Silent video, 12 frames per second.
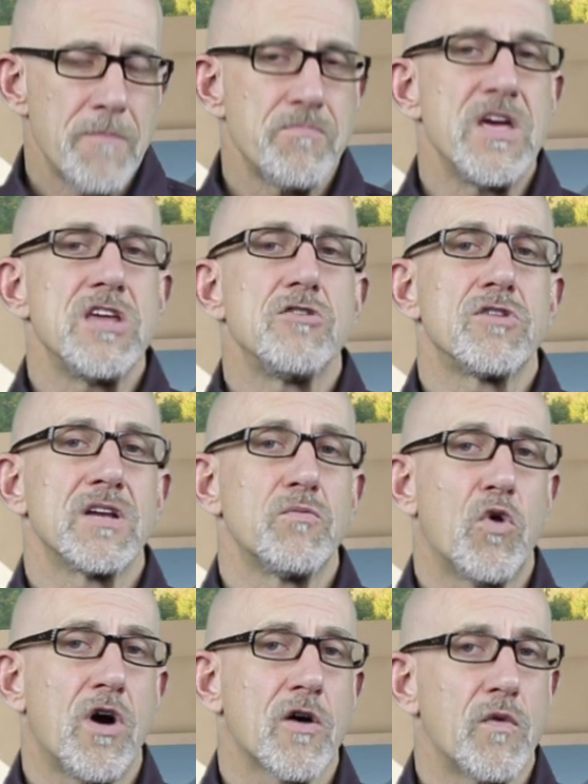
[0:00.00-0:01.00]
that you can
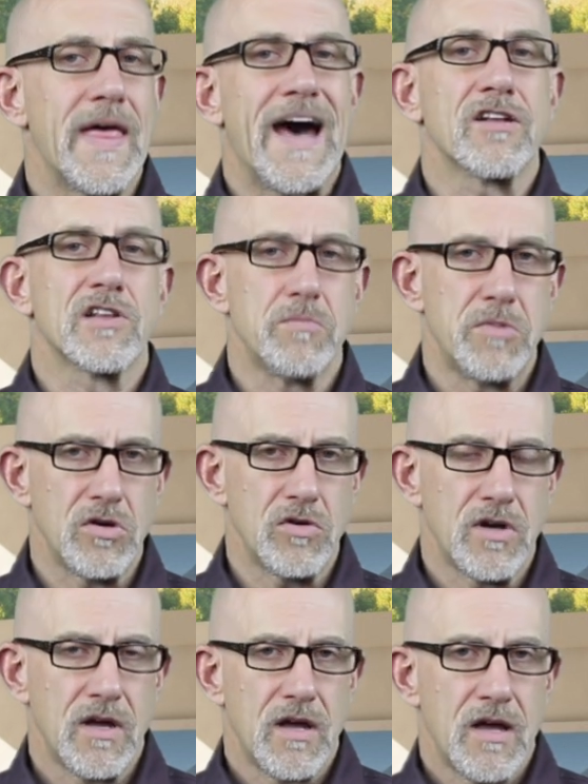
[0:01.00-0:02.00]
walk without the
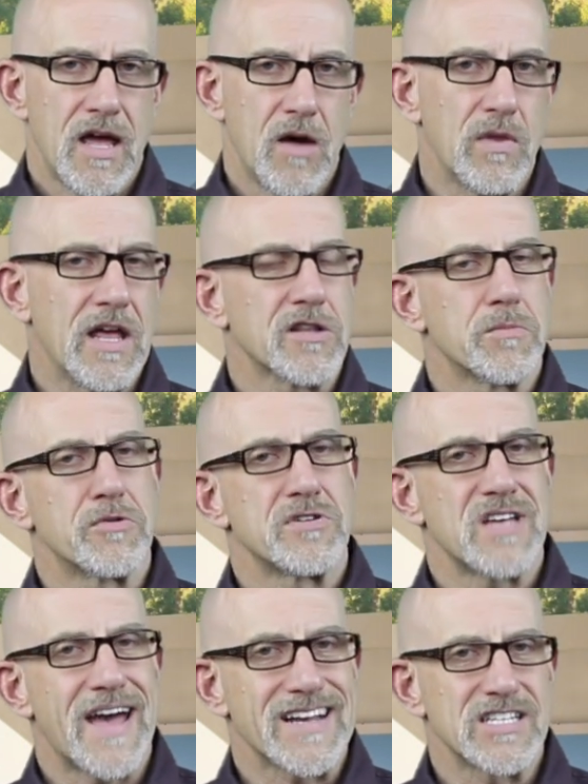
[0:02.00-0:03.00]
boot and without the
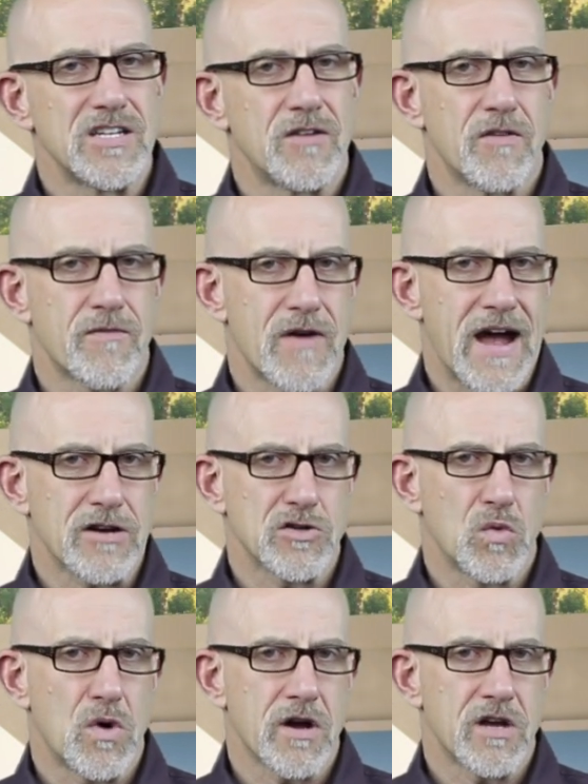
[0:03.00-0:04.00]
protection of the
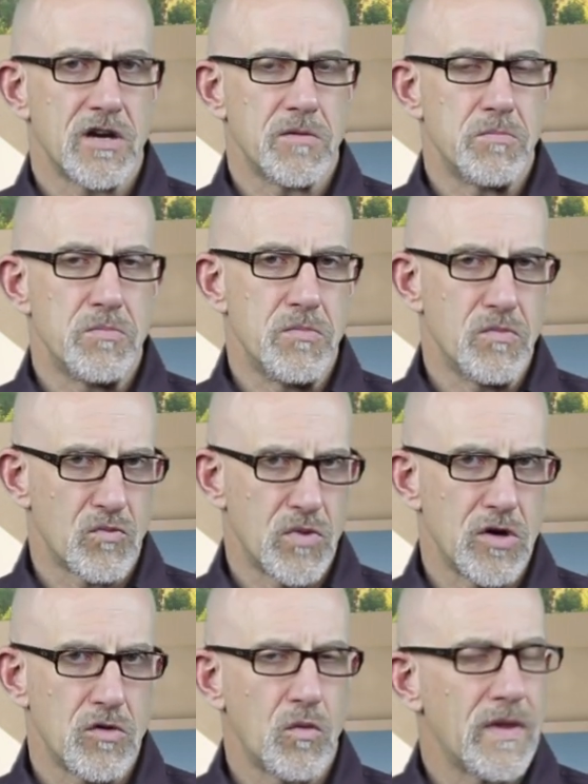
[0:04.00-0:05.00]
fracture walking
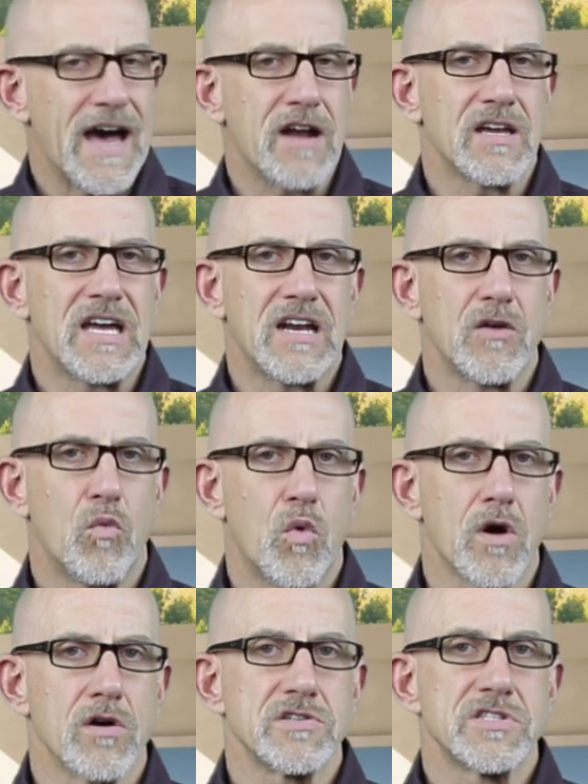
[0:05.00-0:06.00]
boot without it getting
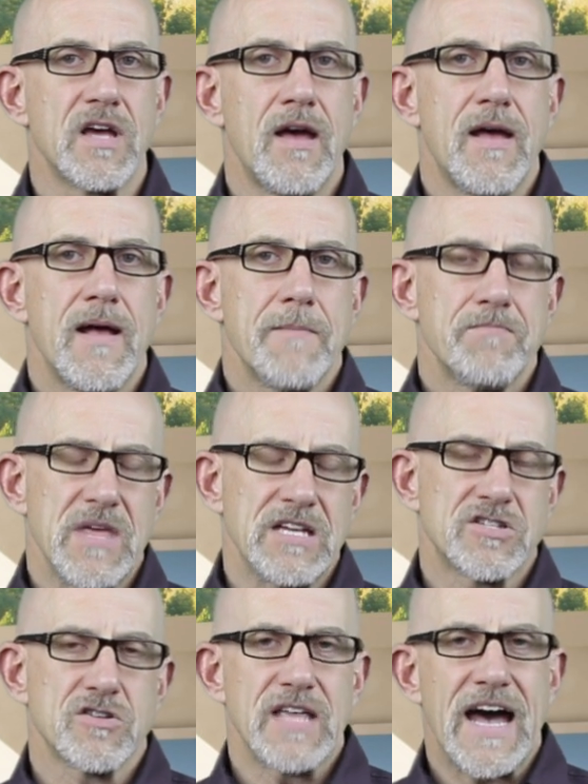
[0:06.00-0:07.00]
worse.
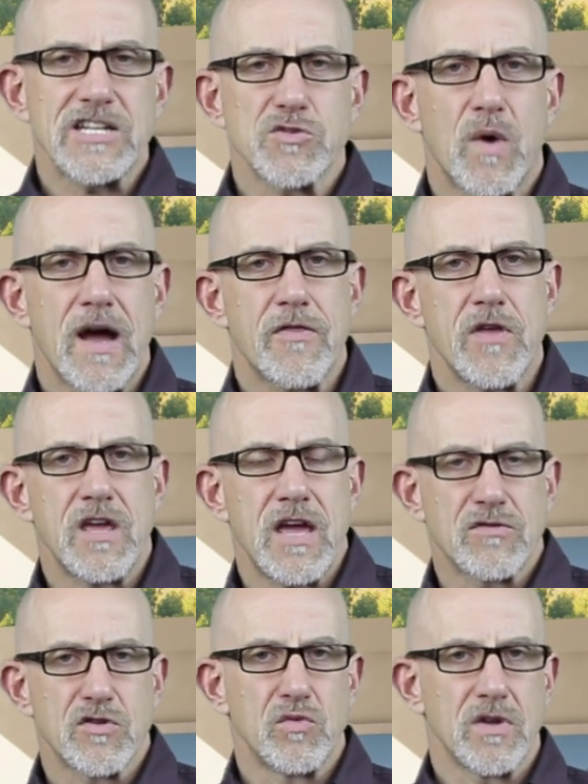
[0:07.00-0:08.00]
And so that's why I think you
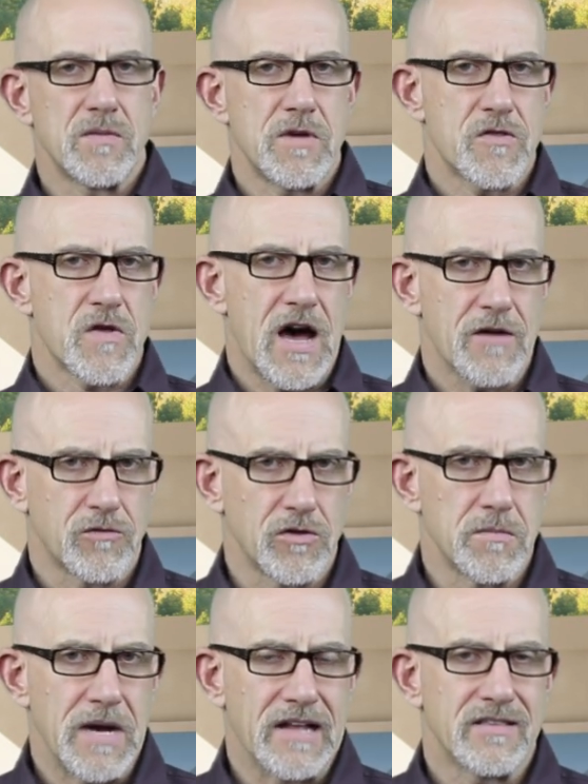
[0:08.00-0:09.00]
have to really be
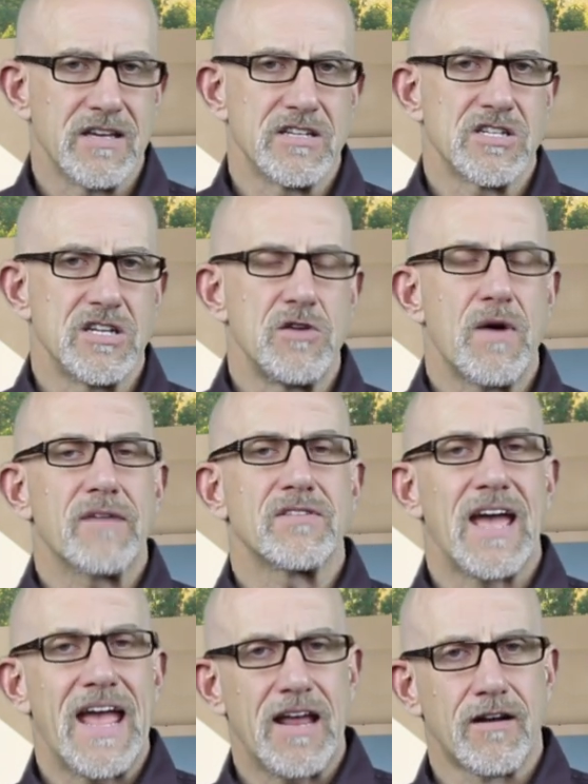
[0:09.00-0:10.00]
thoughtful about this. And you have
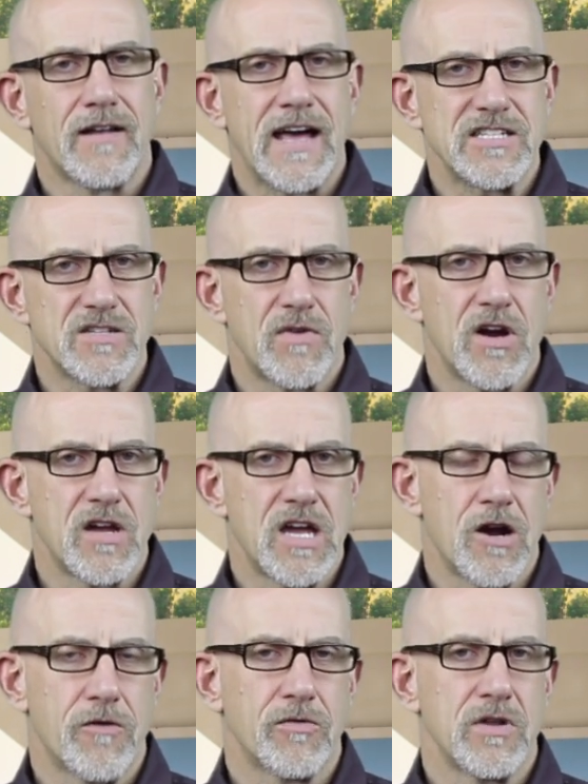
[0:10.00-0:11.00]
to analyze it very
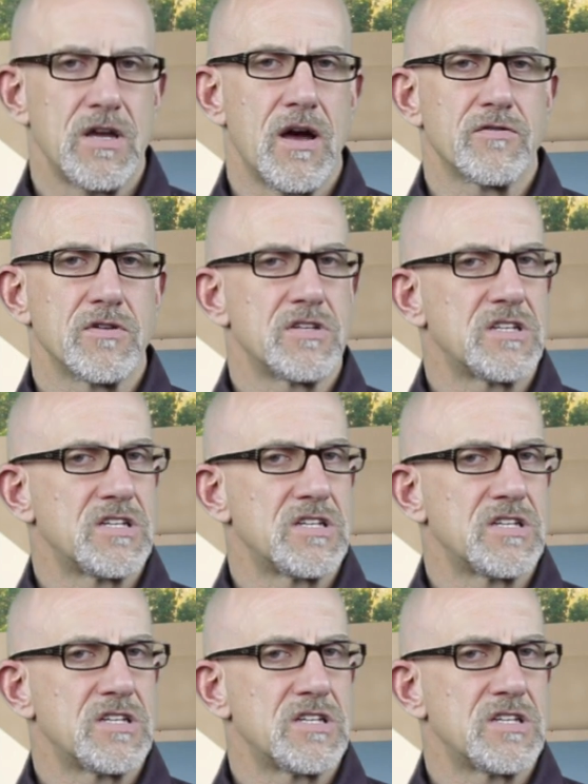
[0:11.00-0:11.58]
carefully. You have to